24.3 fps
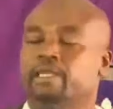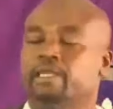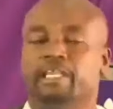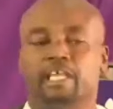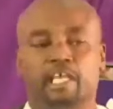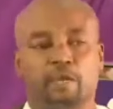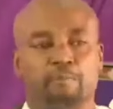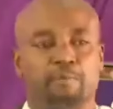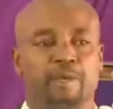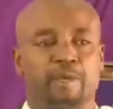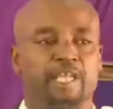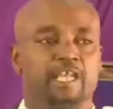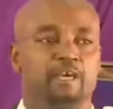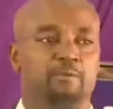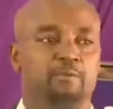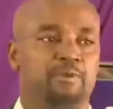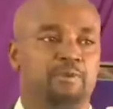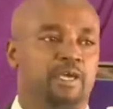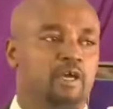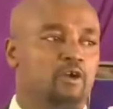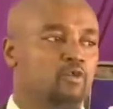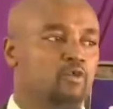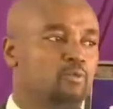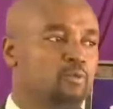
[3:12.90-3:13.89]
Ningependa
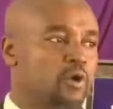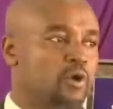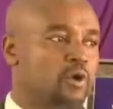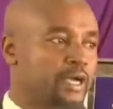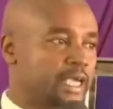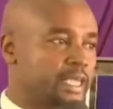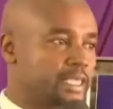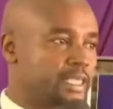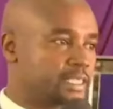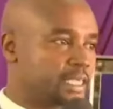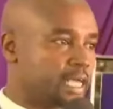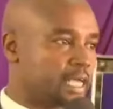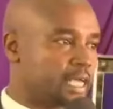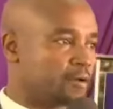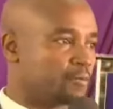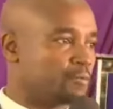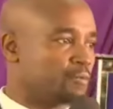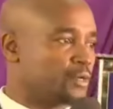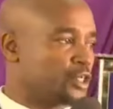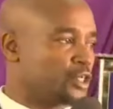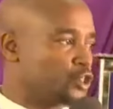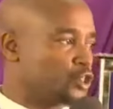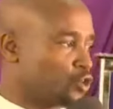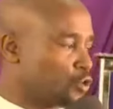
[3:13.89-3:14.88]
pia kupongeza
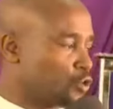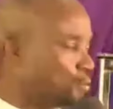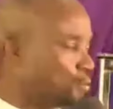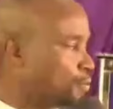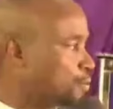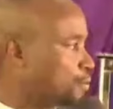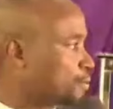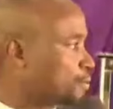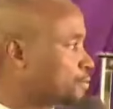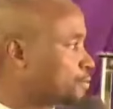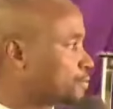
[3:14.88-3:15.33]
Bishop